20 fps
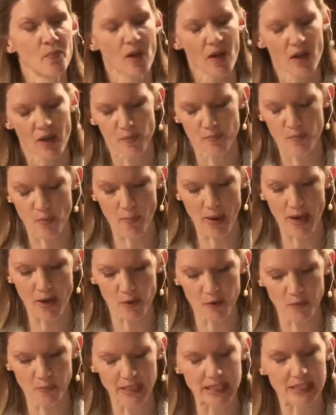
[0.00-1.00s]

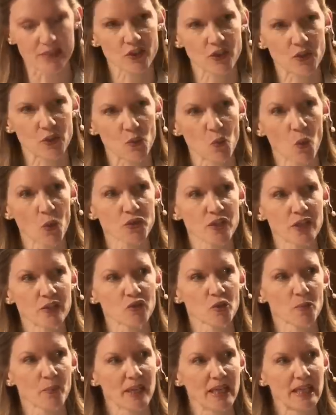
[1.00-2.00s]
propelled me into wanting
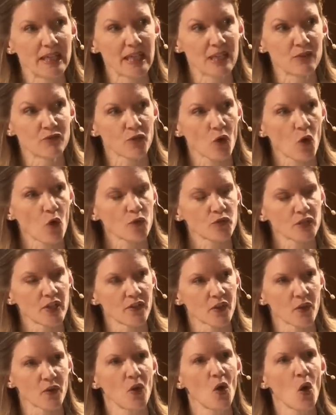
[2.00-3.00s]
to be involved
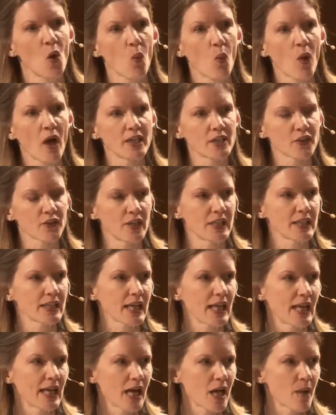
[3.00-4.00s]
in the wider
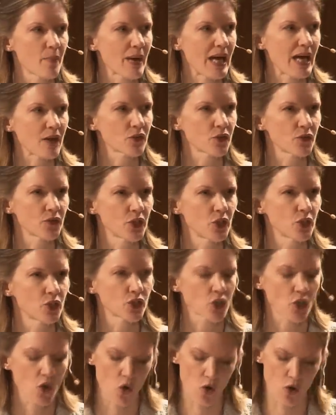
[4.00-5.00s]
thinking about the
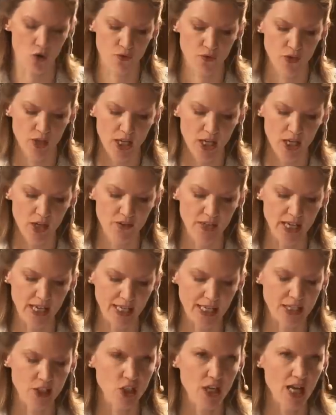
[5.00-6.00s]
future of the
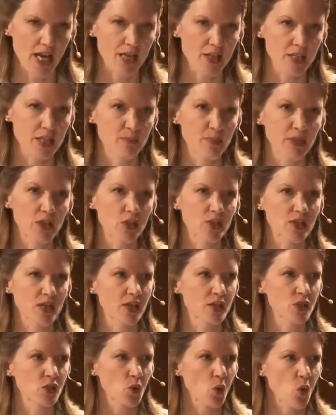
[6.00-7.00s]
NHS, because
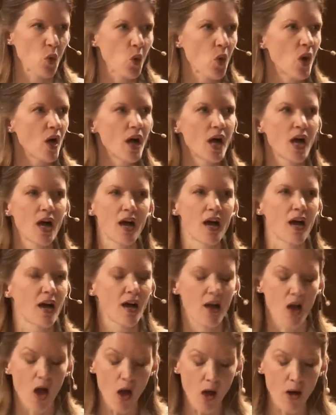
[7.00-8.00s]
I saw
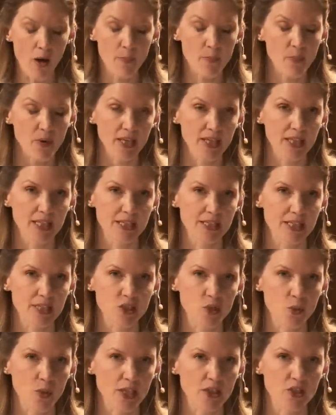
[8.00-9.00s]
heartbreaking
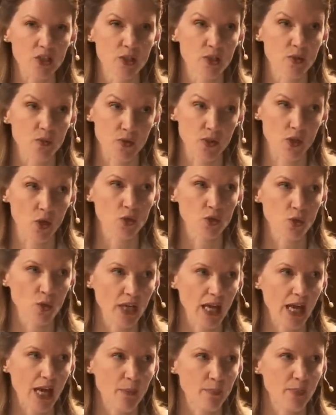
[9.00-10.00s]
situations of social
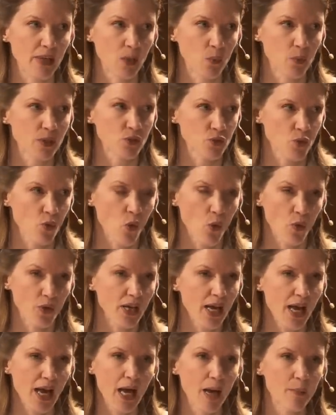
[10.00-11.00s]
care being withdrawn
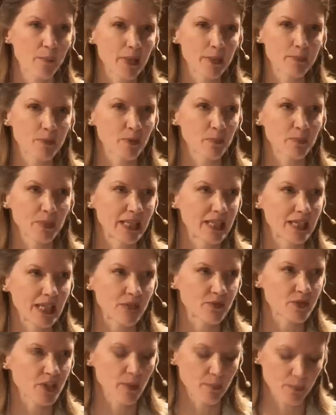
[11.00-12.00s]
and people being
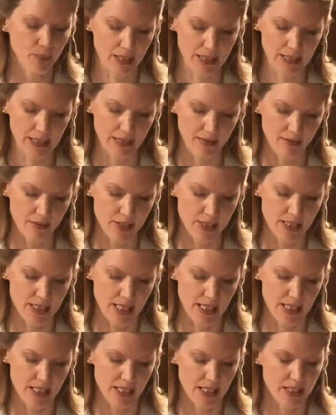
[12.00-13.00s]
left completely
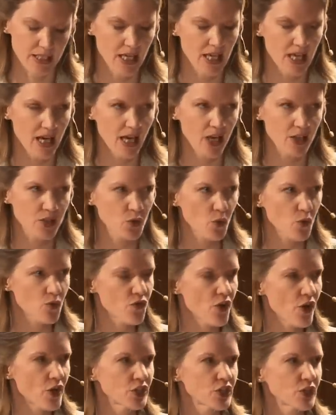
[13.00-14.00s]
isolated. I saw
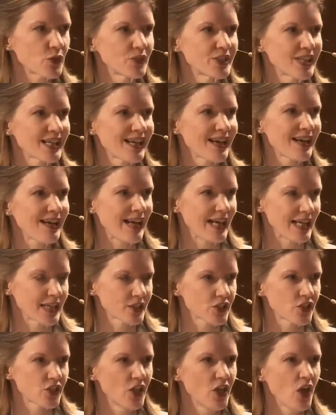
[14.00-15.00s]
virtual
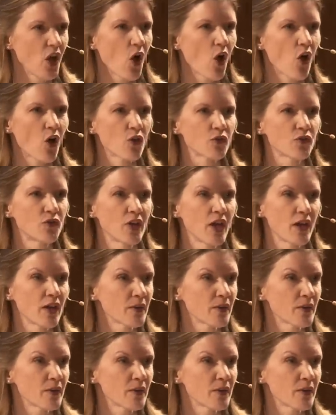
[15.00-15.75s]
neglect of